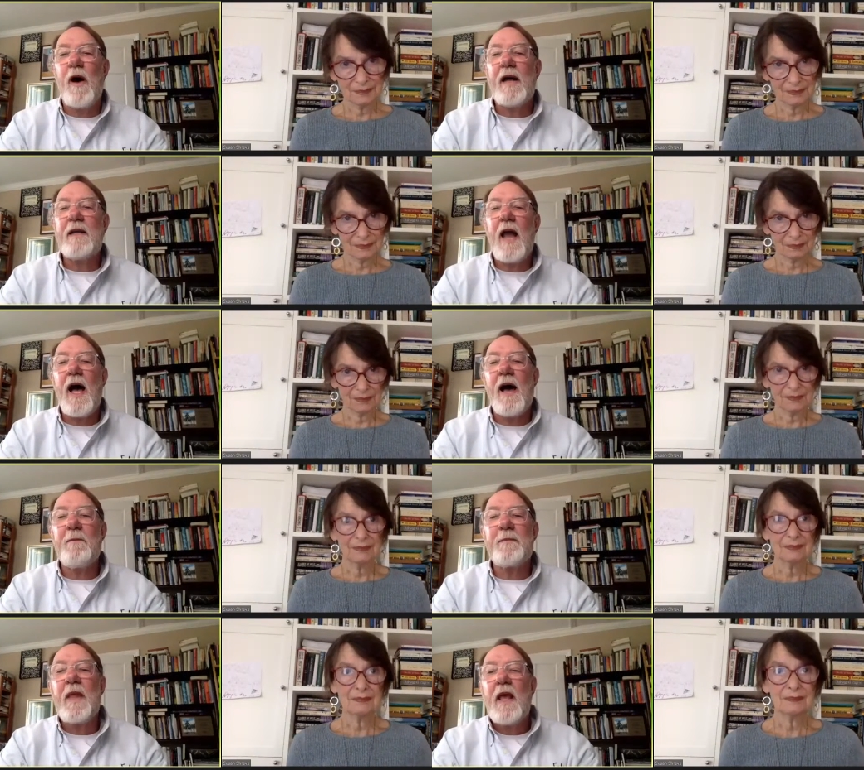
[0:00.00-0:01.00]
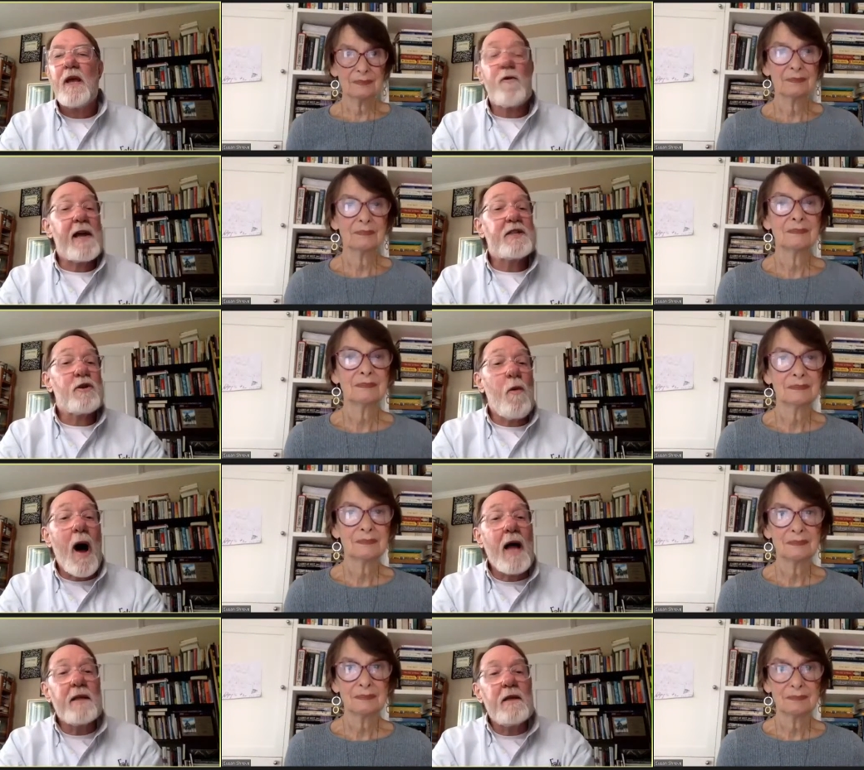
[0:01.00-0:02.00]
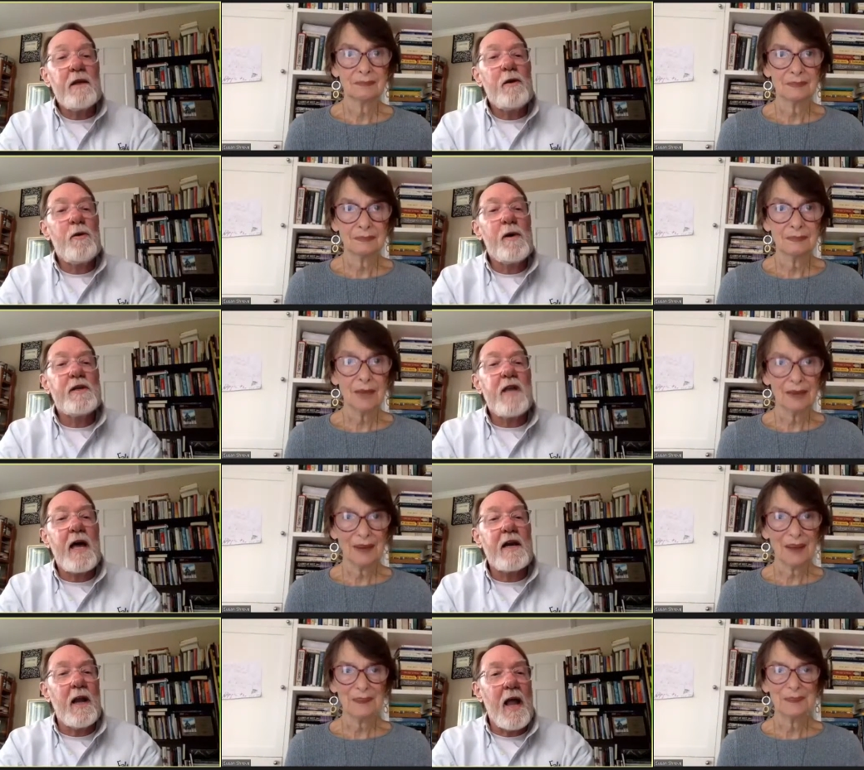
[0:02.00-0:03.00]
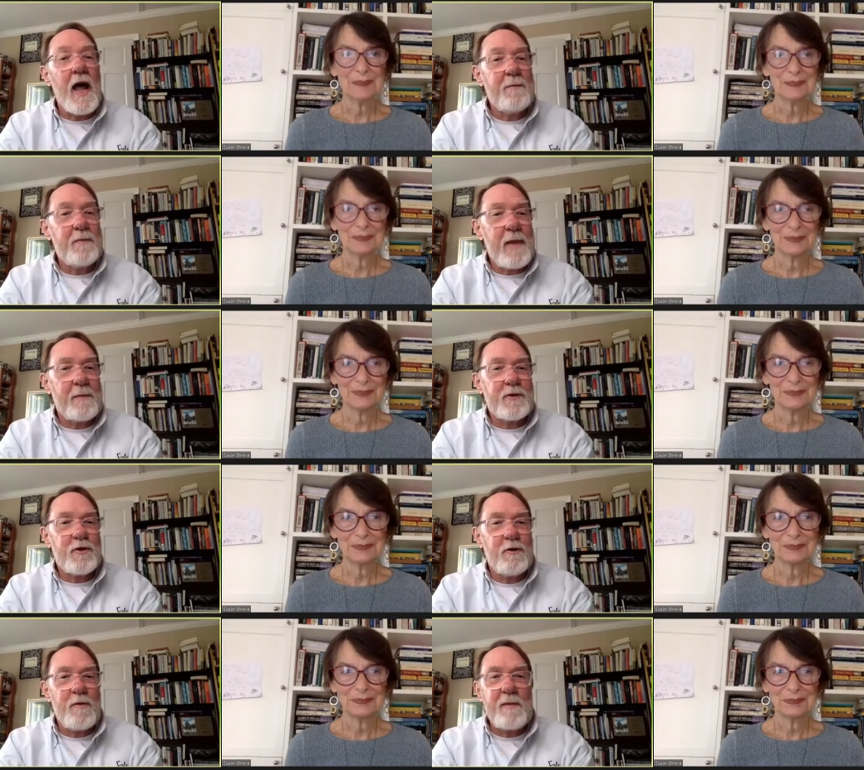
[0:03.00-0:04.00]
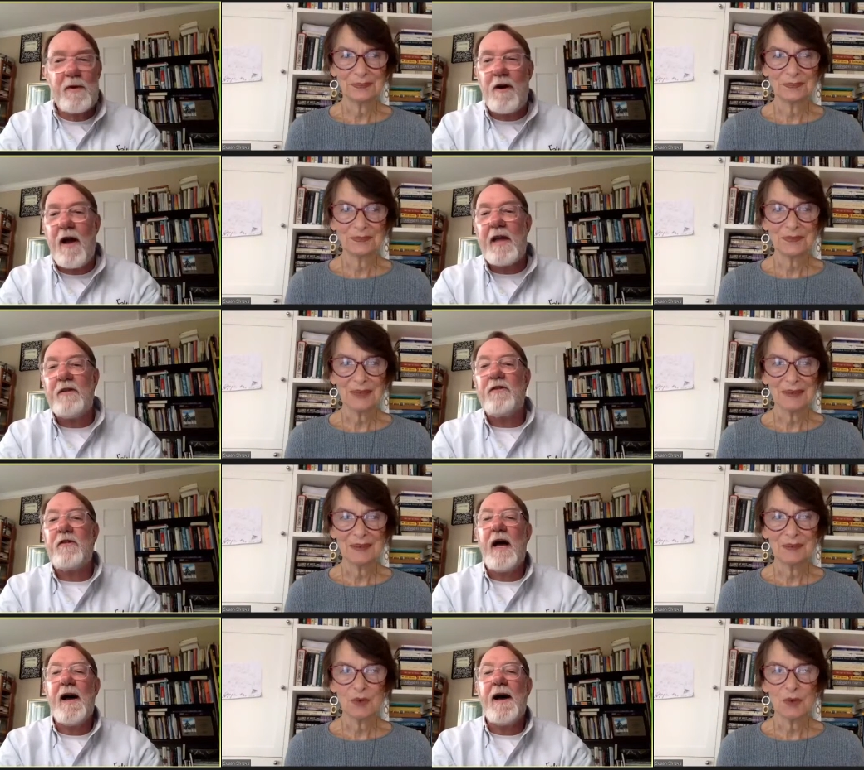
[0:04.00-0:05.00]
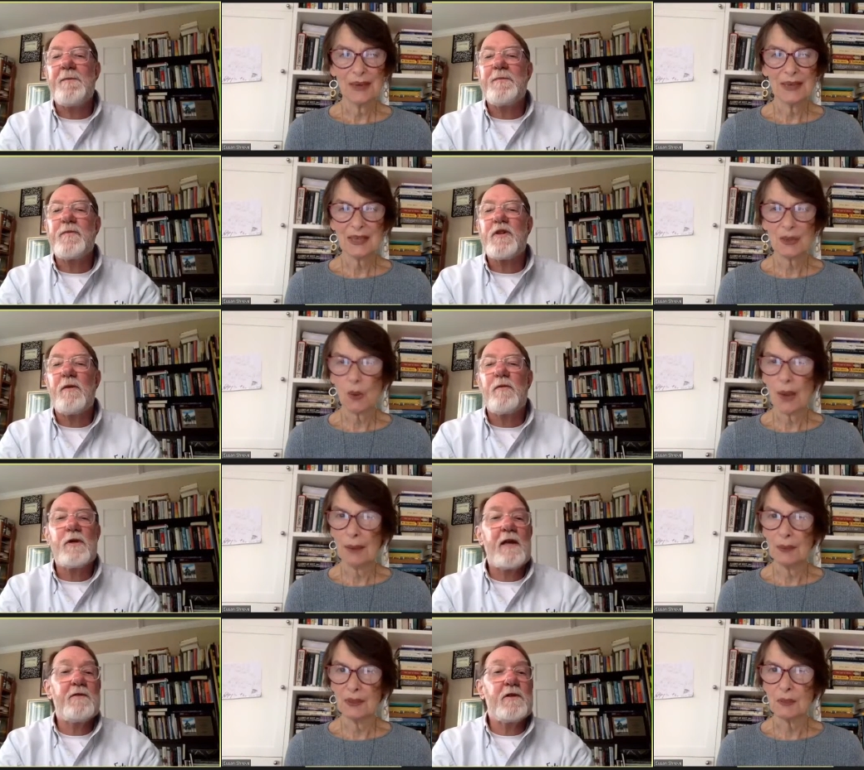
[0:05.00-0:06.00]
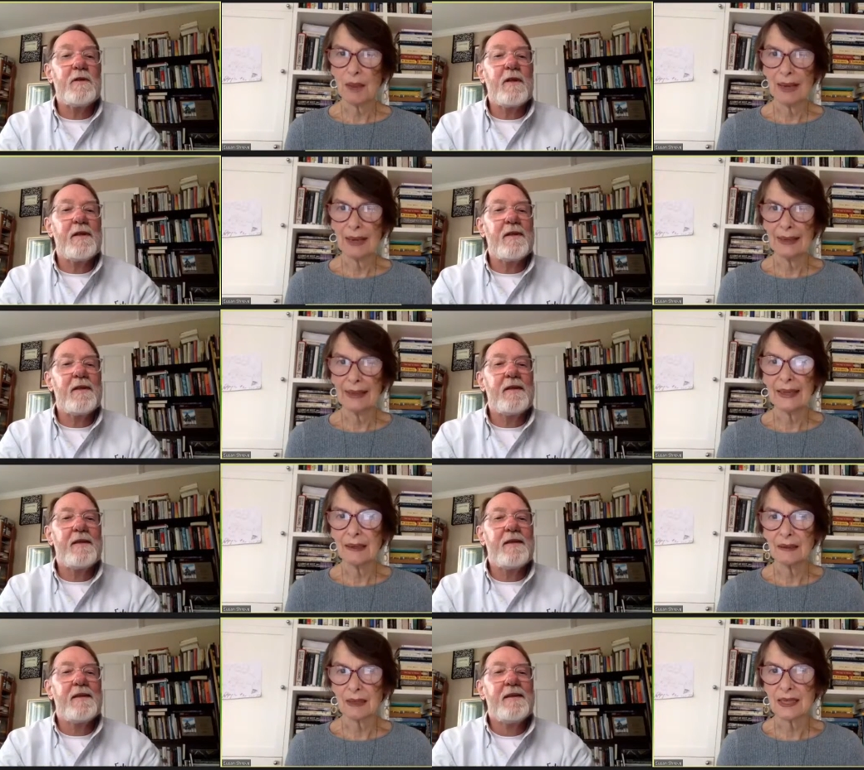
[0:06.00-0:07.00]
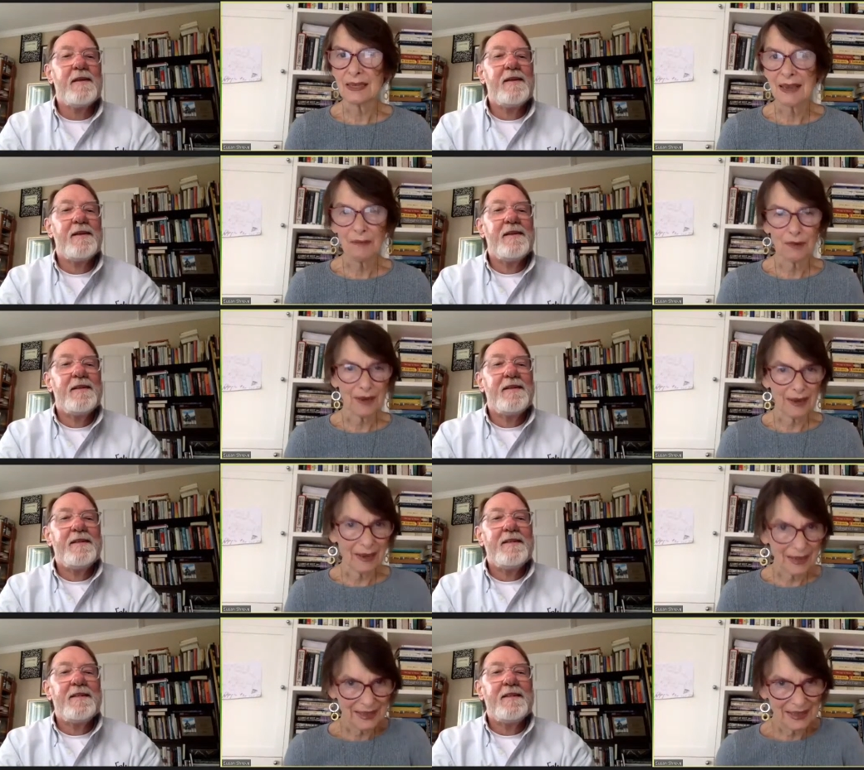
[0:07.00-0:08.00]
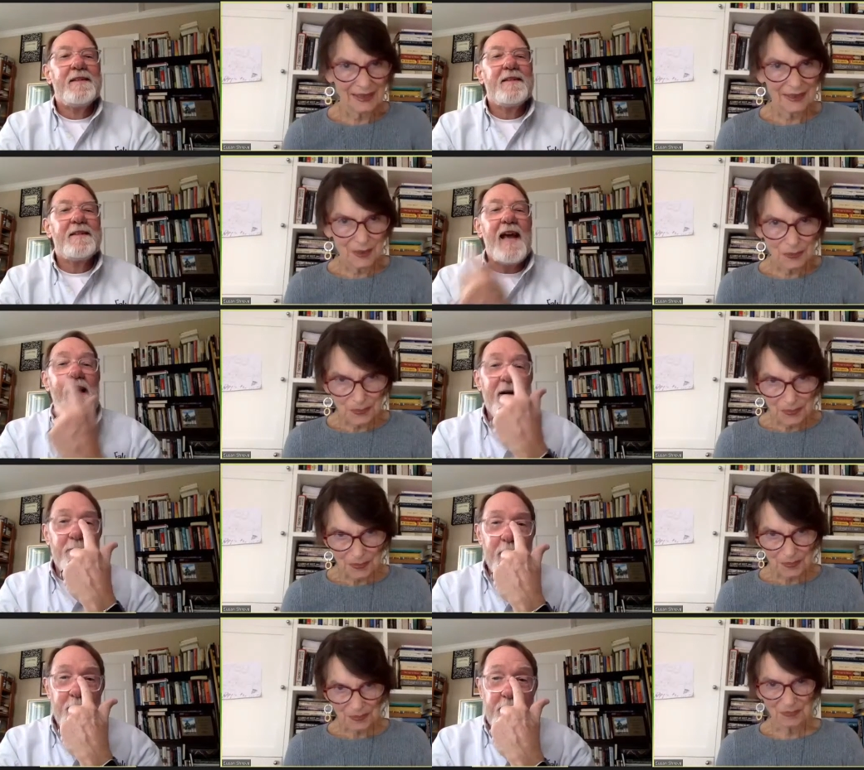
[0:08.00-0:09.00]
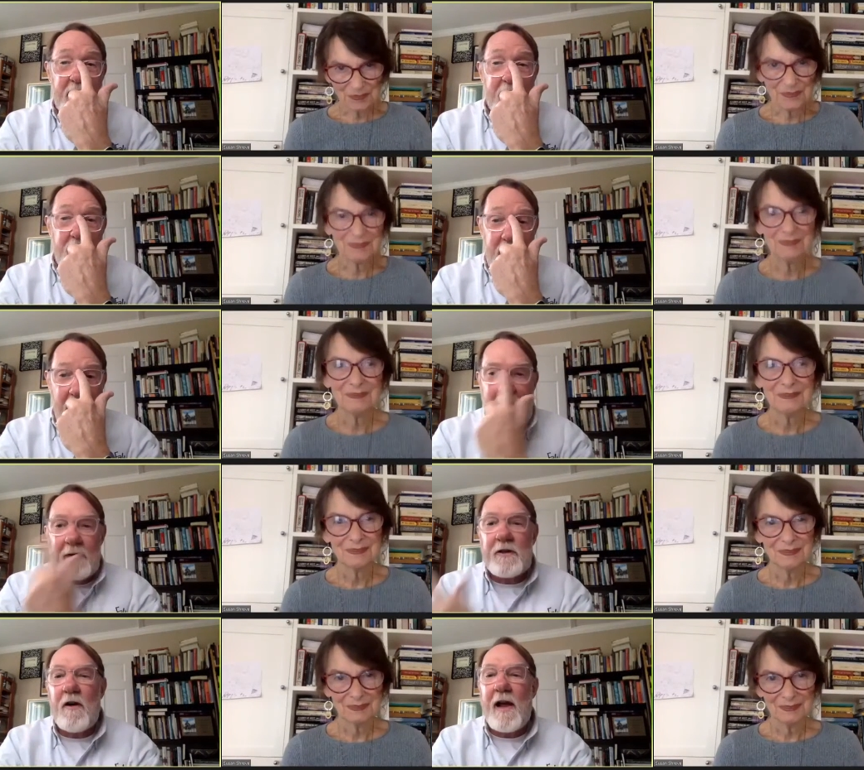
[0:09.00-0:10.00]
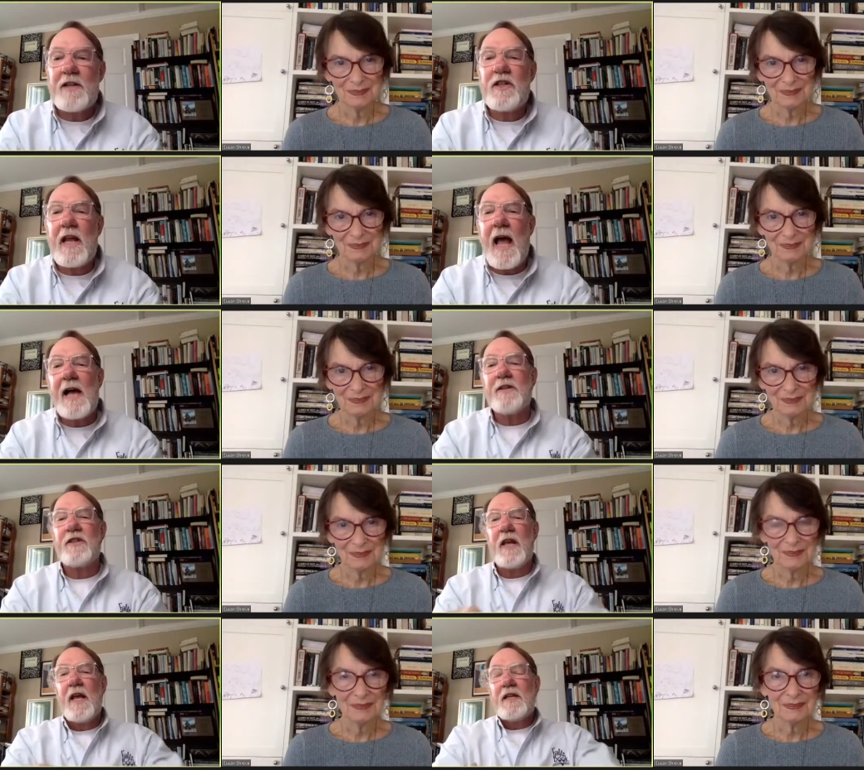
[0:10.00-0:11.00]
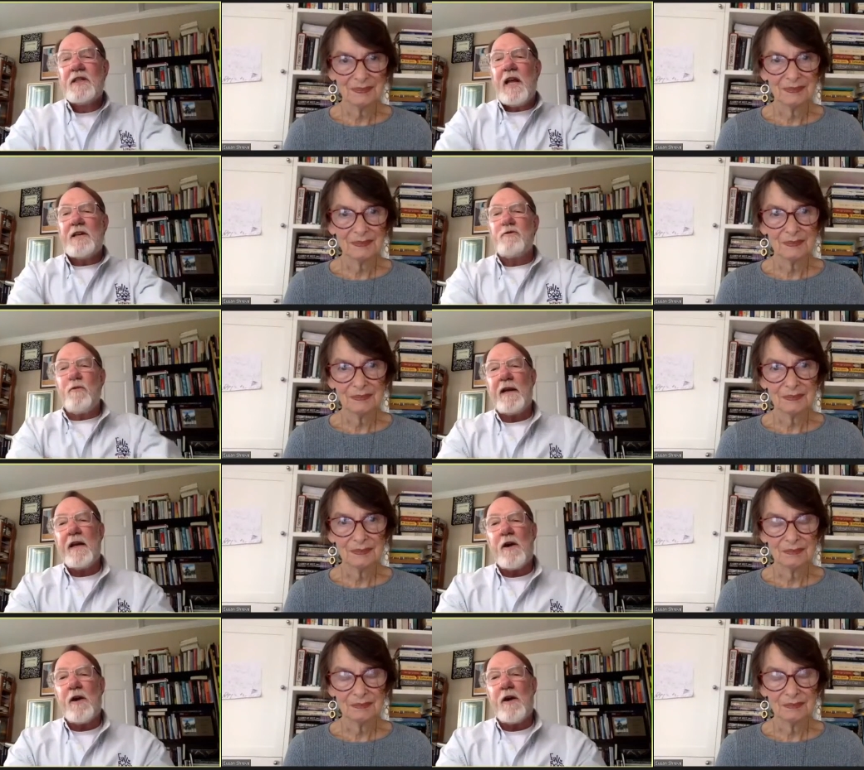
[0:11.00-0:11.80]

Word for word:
Speaker 1: one. Um, Grace Kwan, who is an alum, I'm sure you remember Grace. Um, Grace Kwan
Speaker 2: was my little discovery.
Speaker 1: Yeah, we will send a shout out to Grace. She has she has written